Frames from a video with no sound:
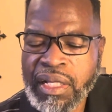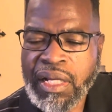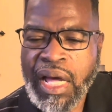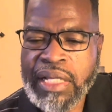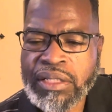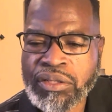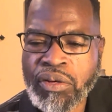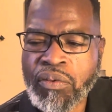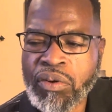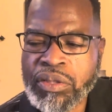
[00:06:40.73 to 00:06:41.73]
God so
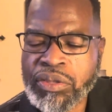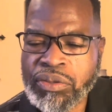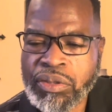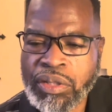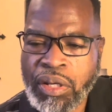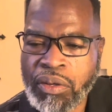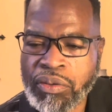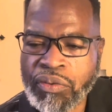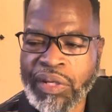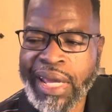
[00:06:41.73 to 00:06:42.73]
wants you to know
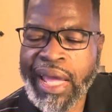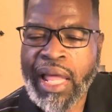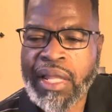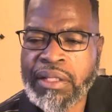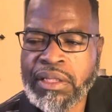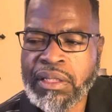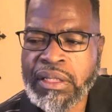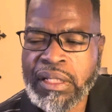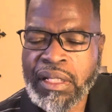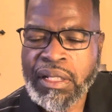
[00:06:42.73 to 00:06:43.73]
the reality
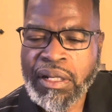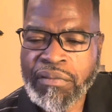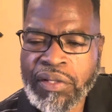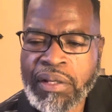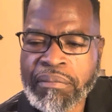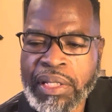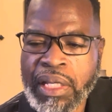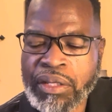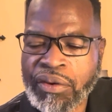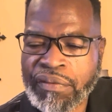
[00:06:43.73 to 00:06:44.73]
of him
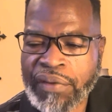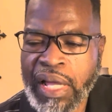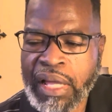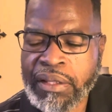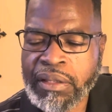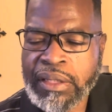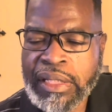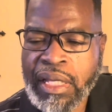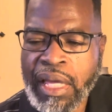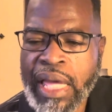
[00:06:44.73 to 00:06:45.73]
being your father
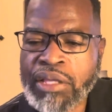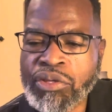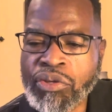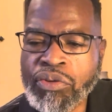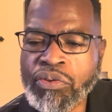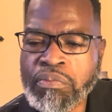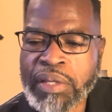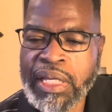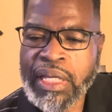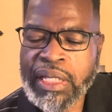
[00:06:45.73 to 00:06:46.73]
and you
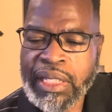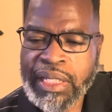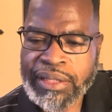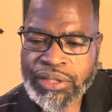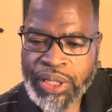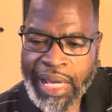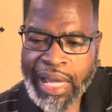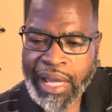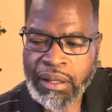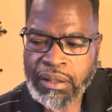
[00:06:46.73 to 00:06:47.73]
being his
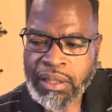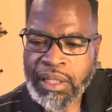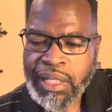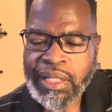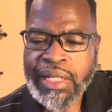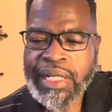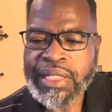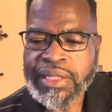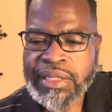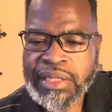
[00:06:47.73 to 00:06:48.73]
child, that
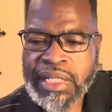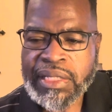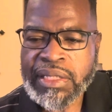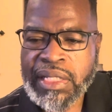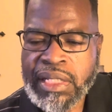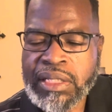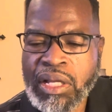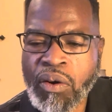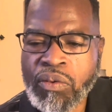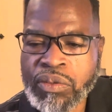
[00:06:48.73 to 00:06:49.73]
he sends his
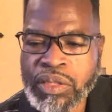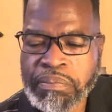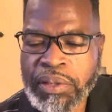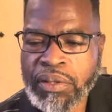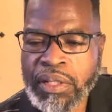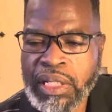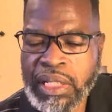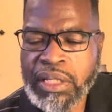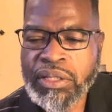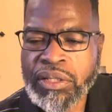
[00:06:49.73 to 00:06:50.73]
own spirit
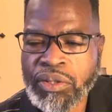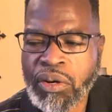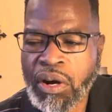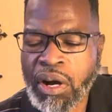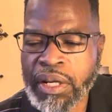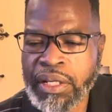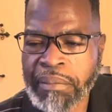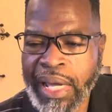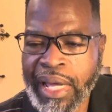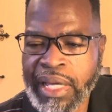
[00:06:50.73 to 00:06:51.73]
into your heart and
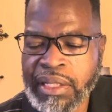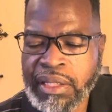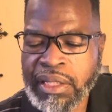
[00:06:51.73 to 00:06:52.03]
mind